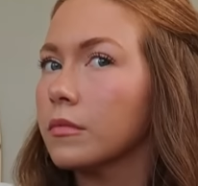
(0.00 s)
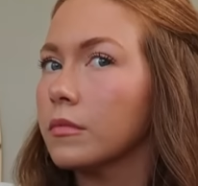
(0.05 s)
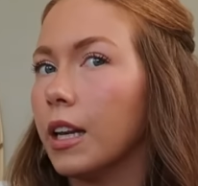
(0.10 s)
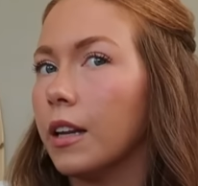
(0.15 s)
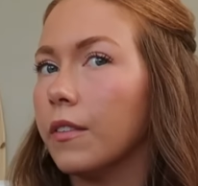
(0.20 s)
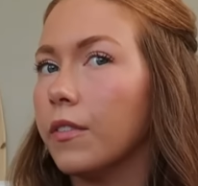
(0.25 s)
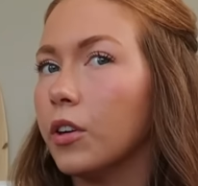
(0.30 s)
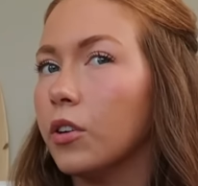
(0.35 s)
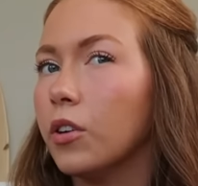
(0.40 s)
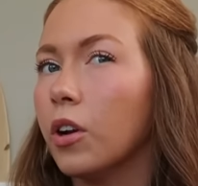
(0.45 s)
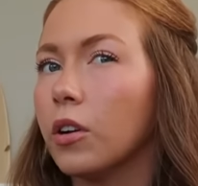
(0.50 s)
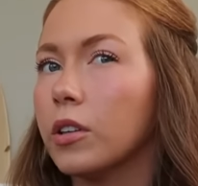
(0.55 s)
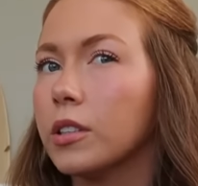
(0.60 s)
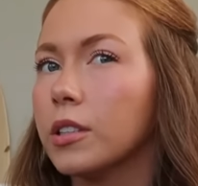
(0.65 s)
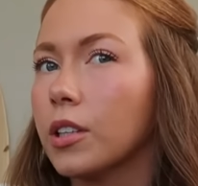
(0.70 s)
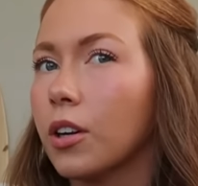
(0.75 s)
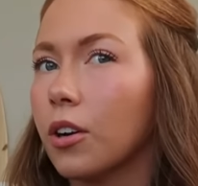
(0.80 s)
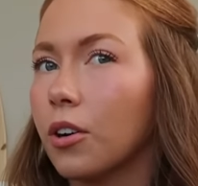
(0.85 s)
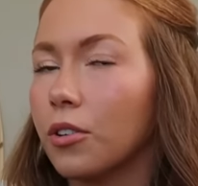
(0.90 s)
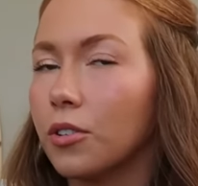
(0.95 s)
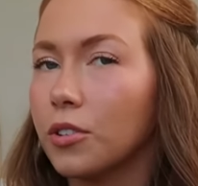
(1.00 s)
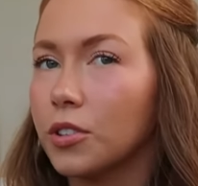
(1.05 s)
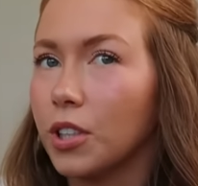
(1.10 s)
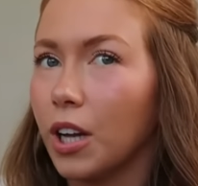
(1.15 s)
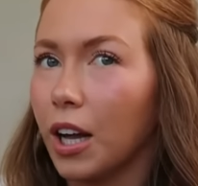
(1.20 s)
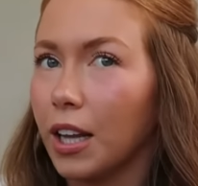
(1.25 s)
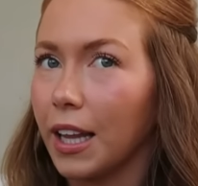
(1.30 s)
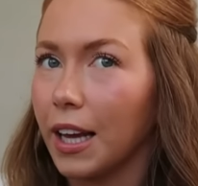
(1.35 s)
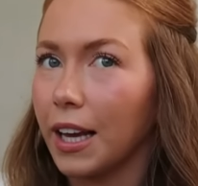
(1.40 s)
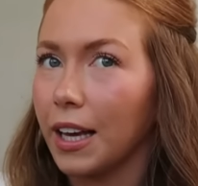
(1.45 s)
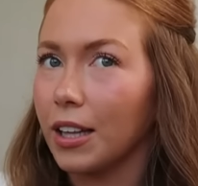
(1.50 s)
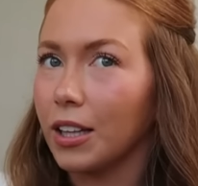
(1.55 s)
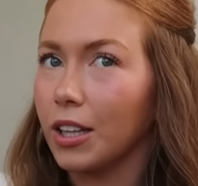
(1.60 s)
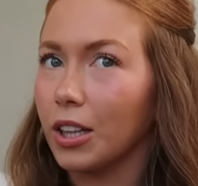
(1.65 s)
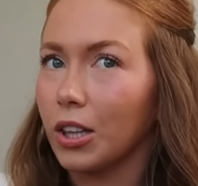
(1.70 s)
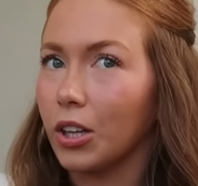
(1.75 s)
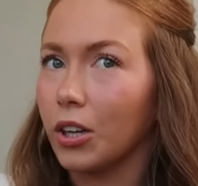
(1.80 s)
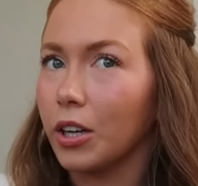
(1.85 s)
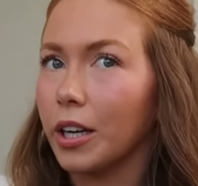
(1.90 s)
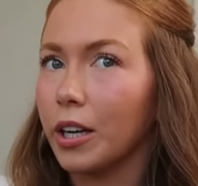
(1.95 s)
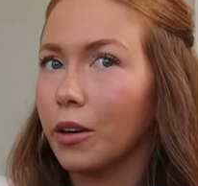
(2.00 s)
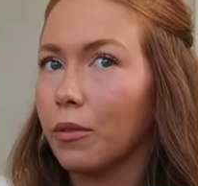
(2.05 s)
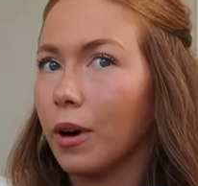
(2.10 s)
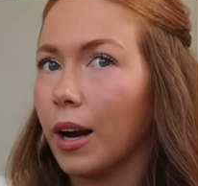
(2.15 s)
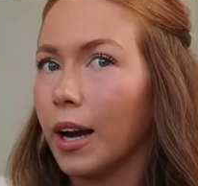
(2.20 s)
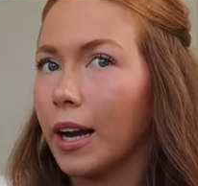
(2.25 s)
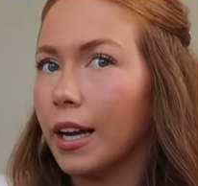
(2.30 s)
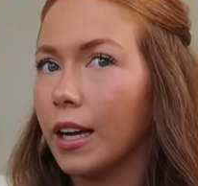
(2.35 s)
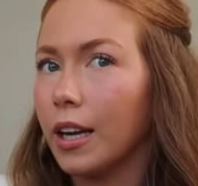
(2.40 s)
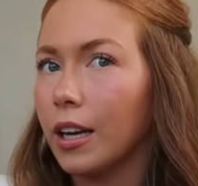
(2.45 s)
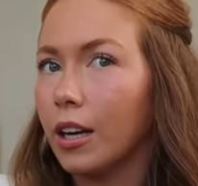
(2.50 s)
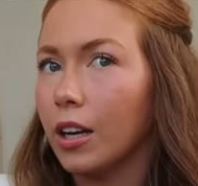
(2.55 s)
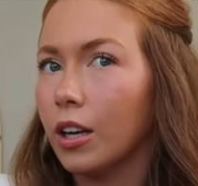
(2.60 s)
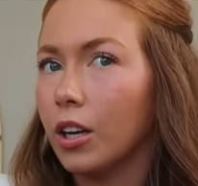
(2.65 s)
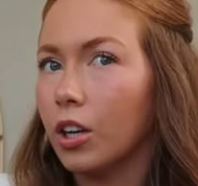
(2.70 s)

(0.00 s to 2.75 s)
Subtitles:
And if you notice a curl's not like looking right,